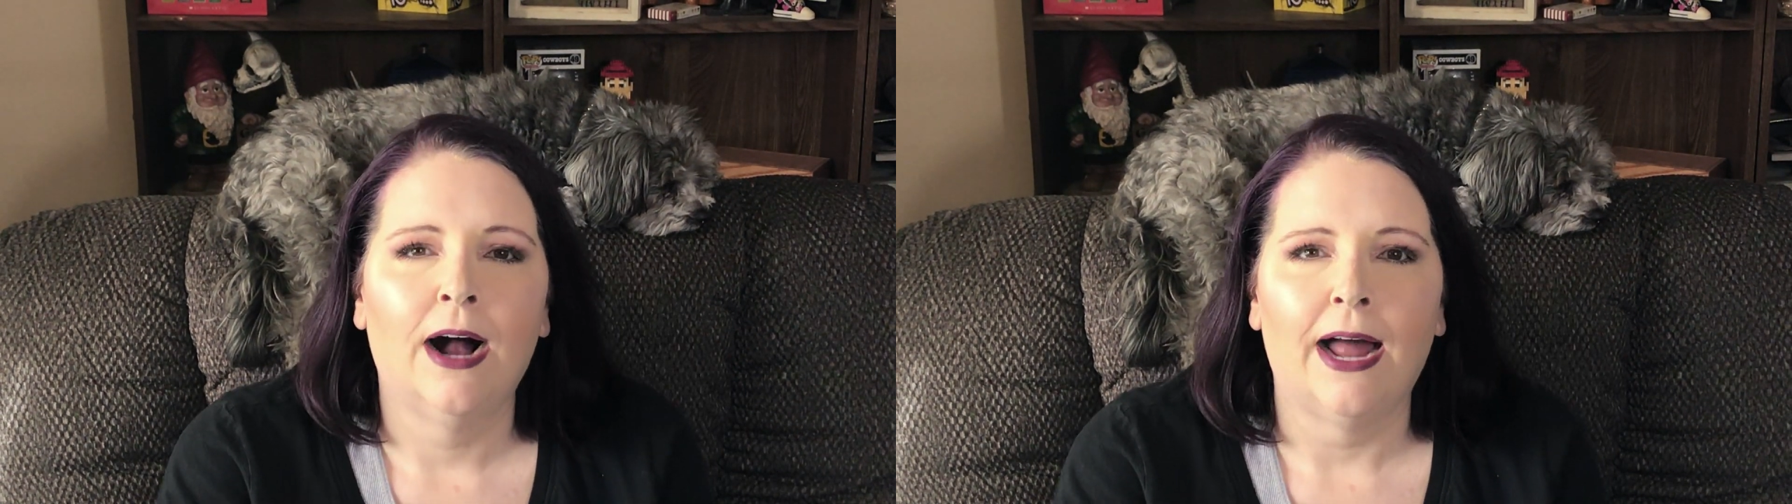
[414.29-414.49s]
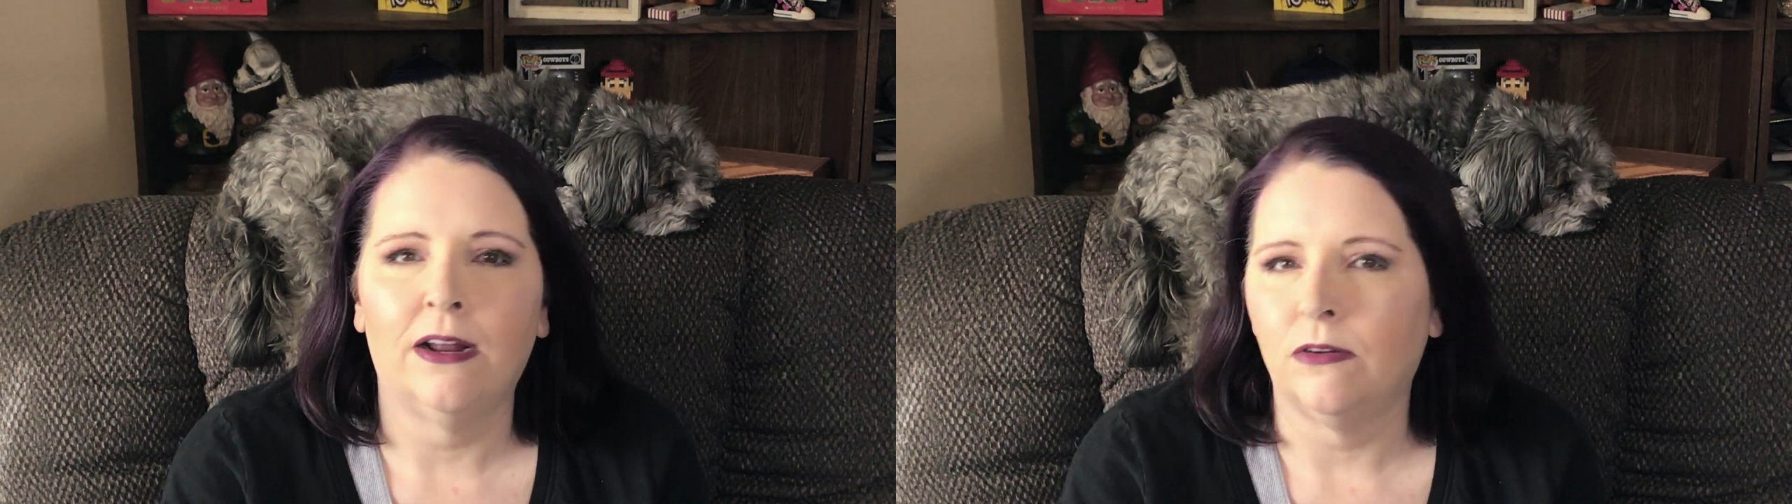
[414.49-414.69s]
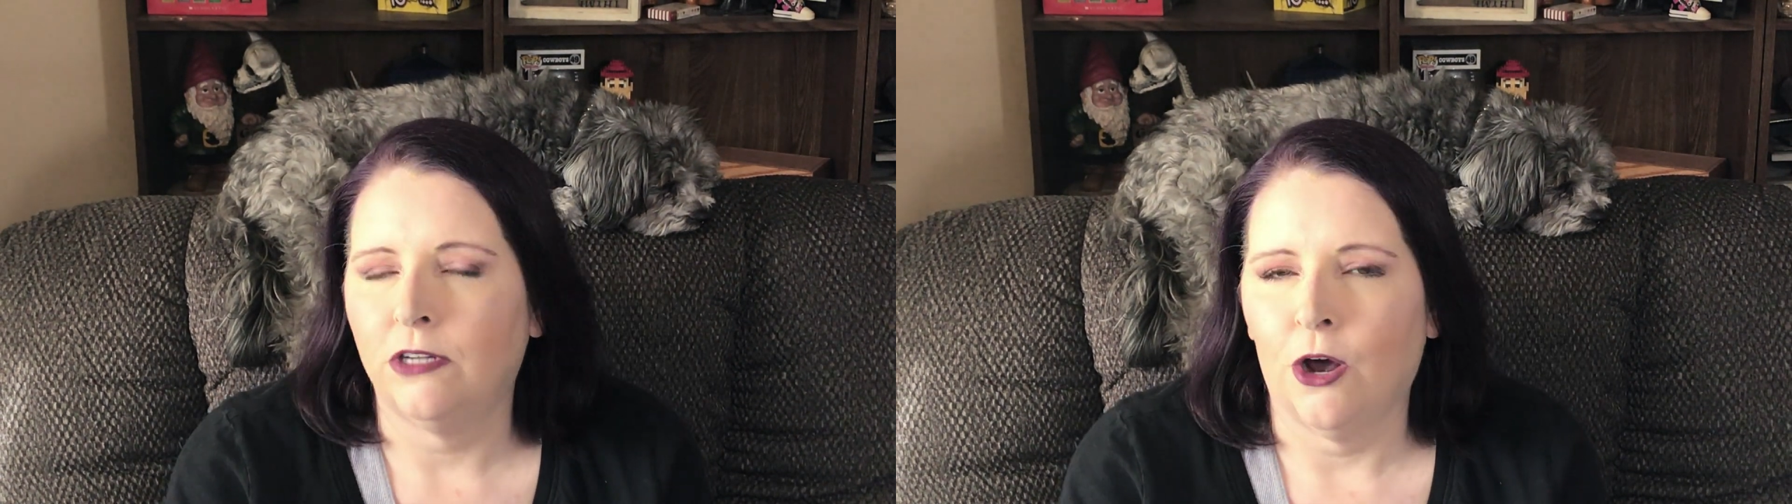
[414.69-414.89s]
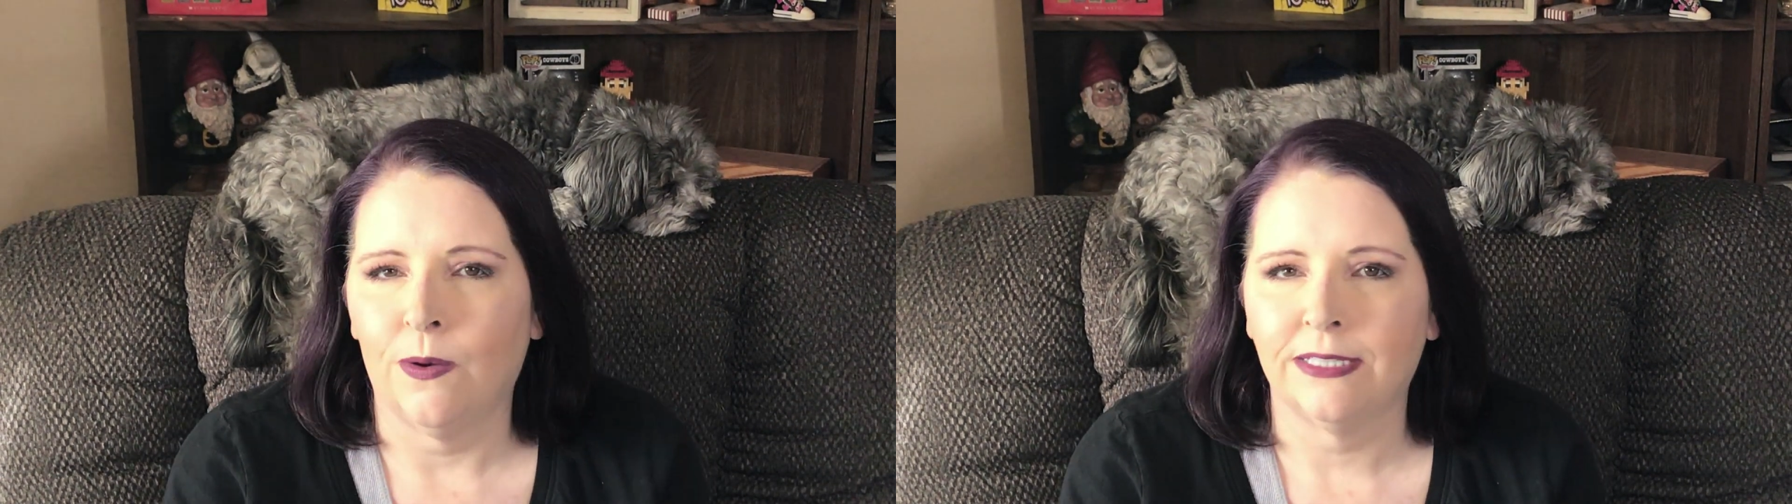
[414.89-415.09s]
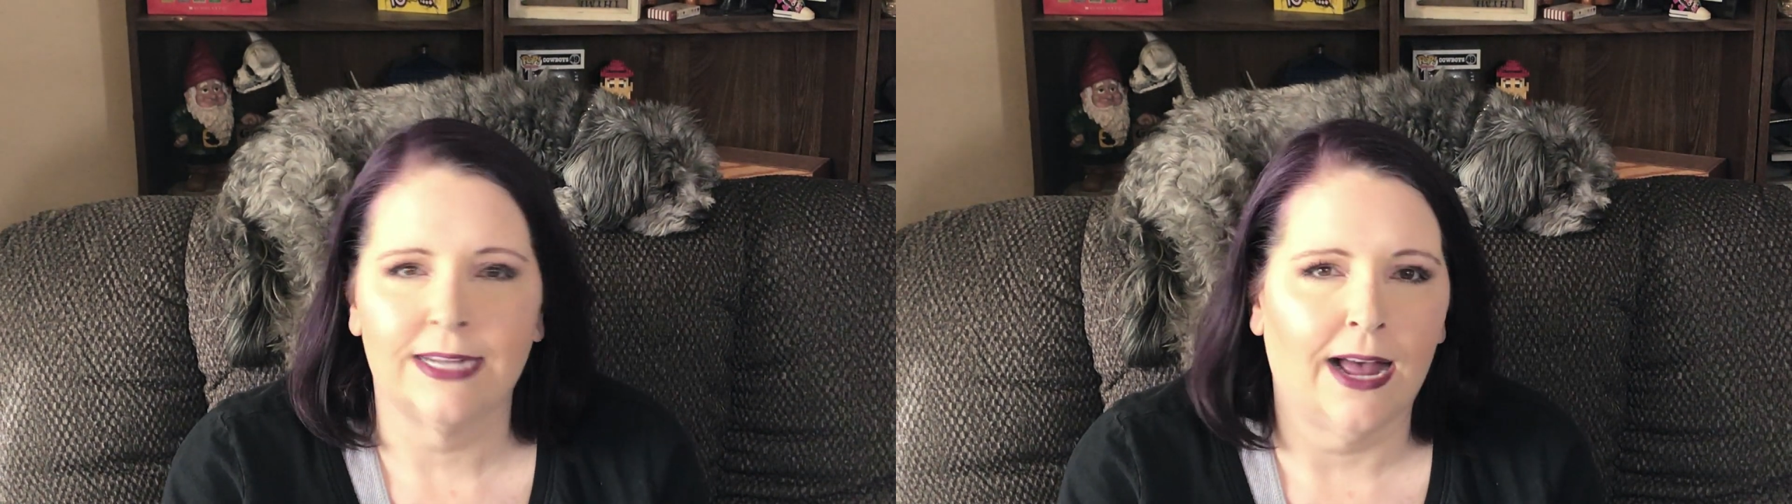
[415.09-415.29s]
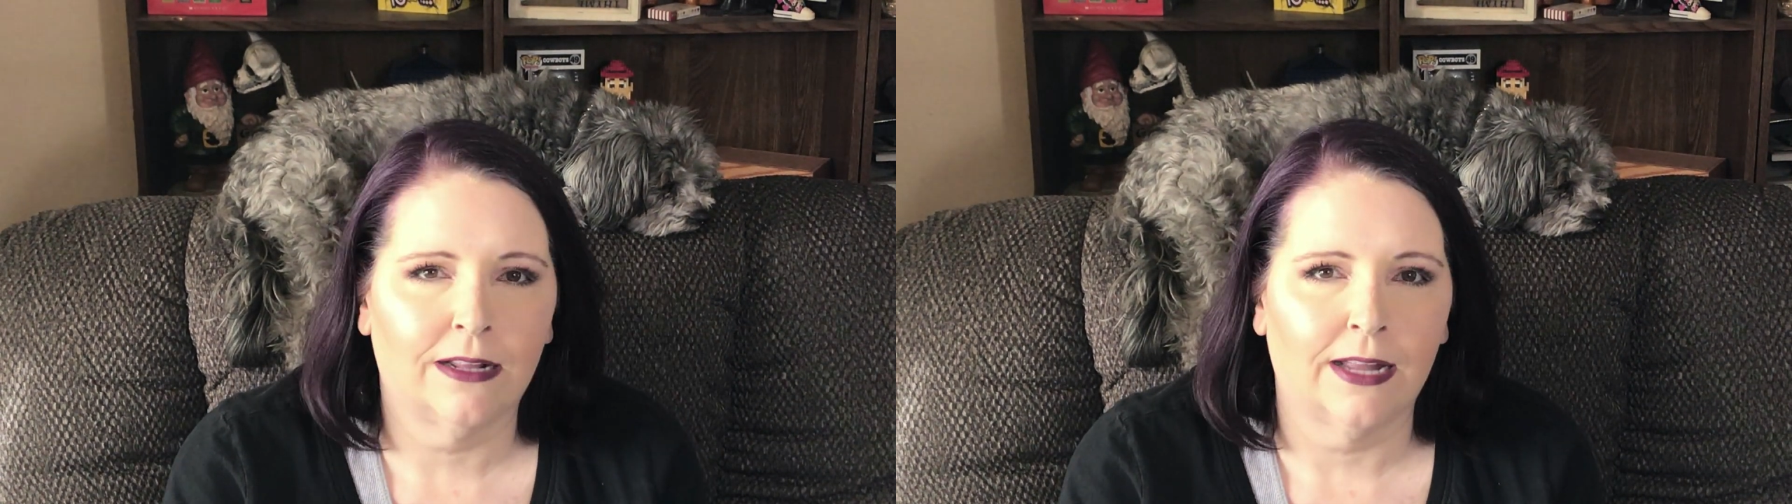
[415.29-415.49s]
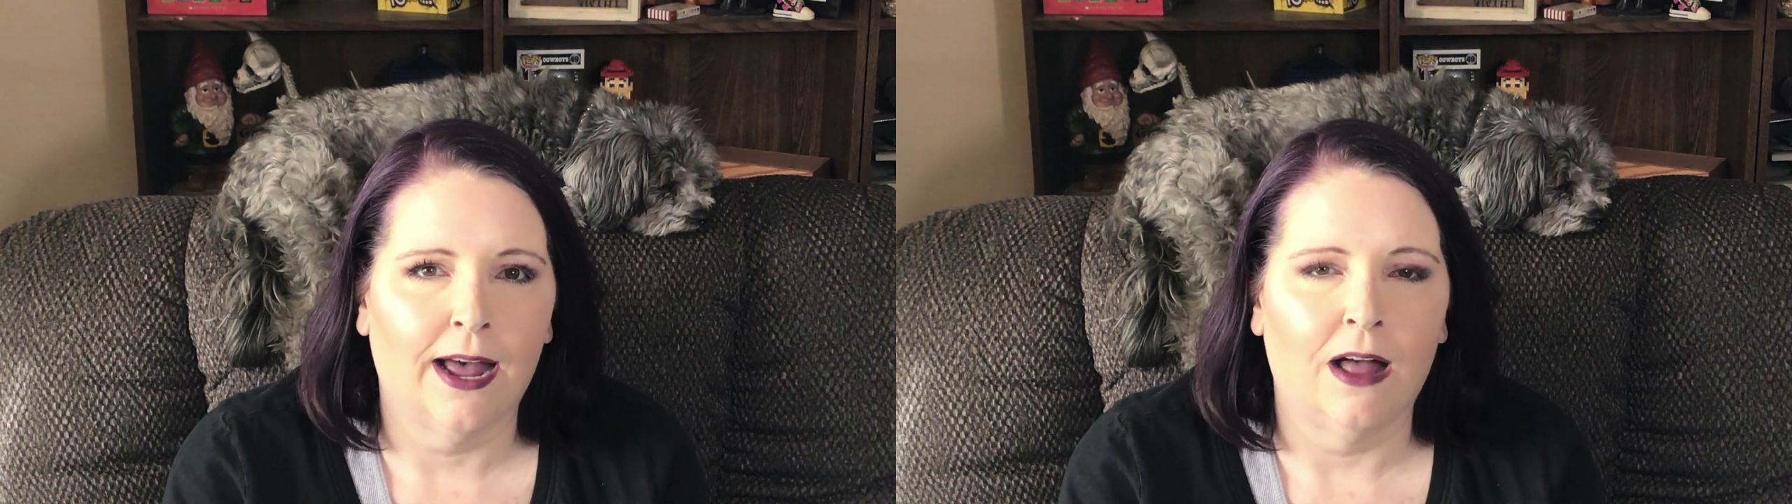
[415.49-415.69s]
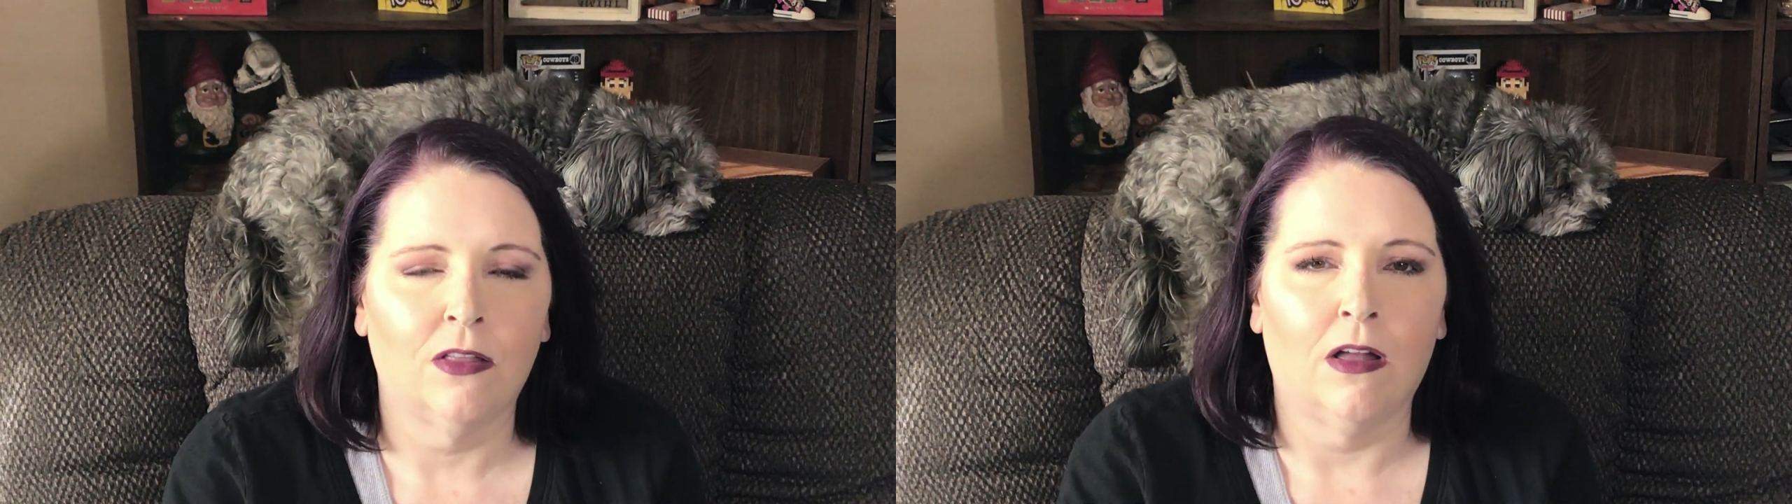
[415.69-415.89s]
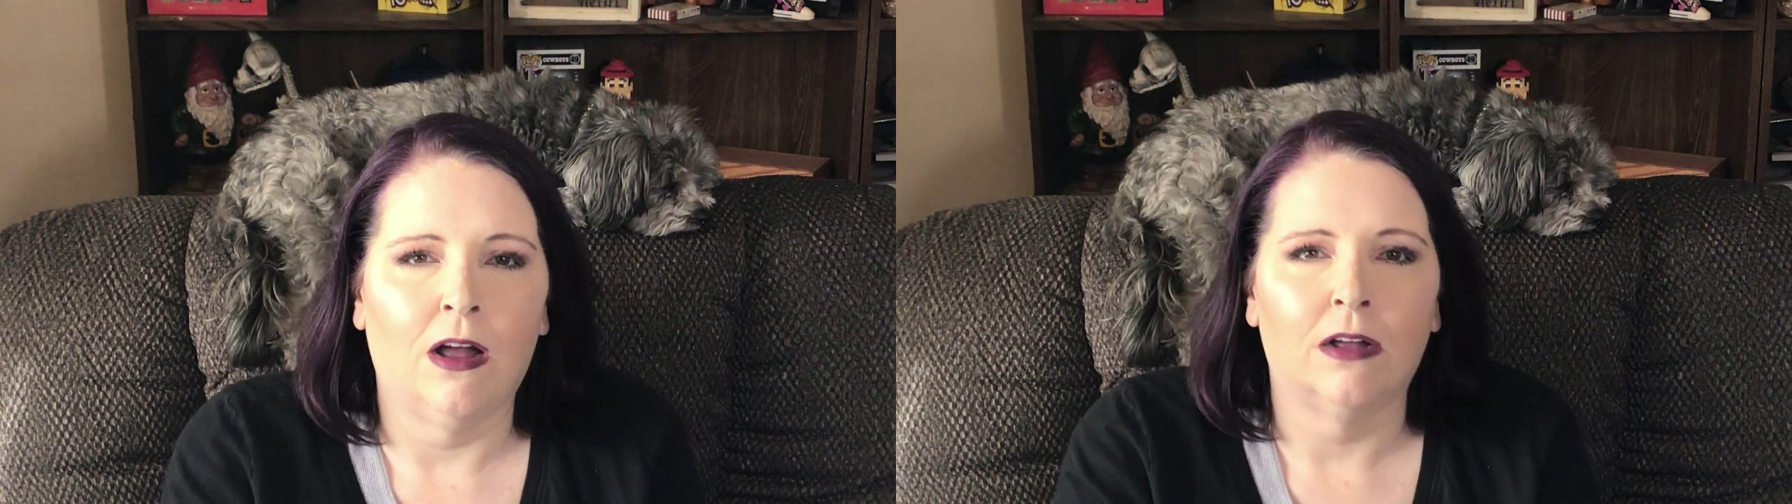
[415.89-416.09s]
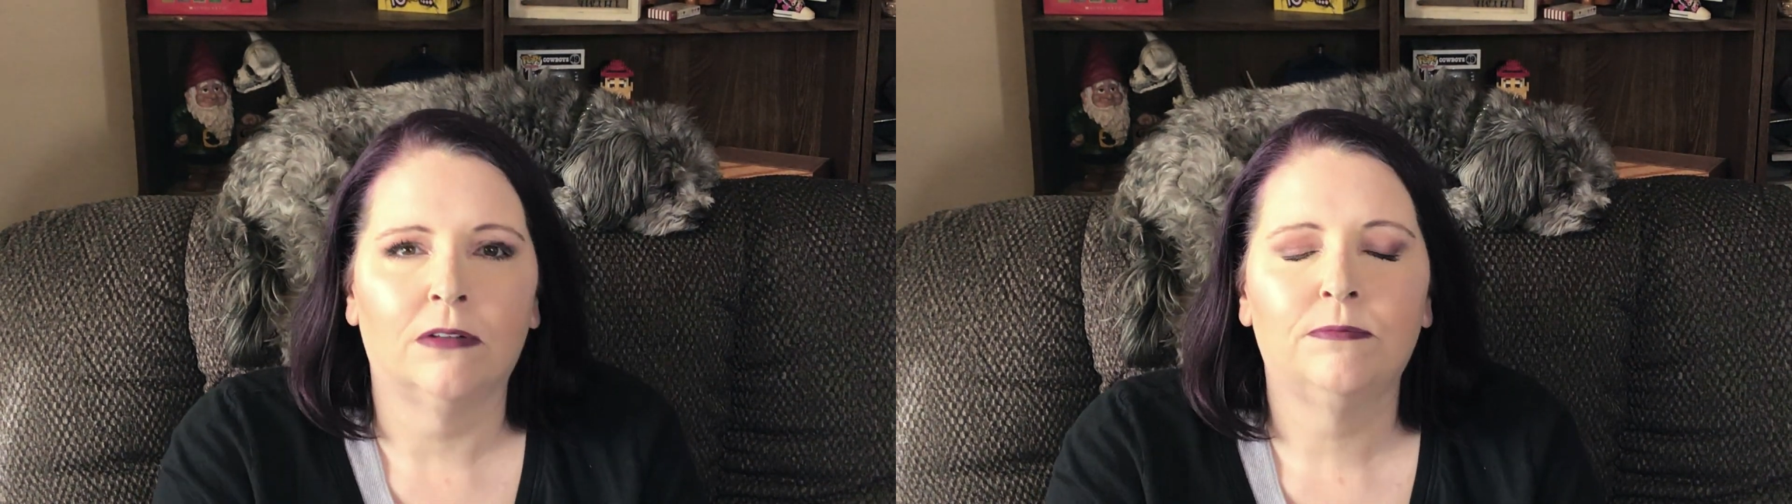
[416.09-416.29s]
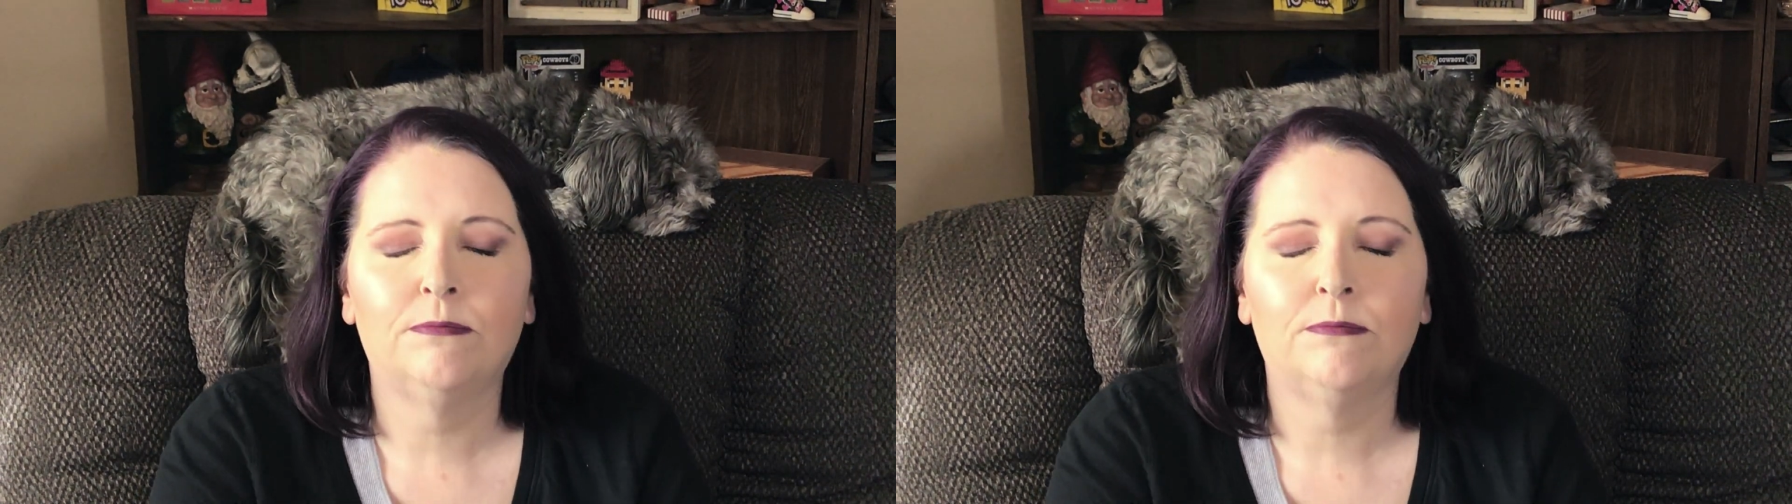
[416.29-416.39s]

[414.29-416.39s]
I don't know exactly how long,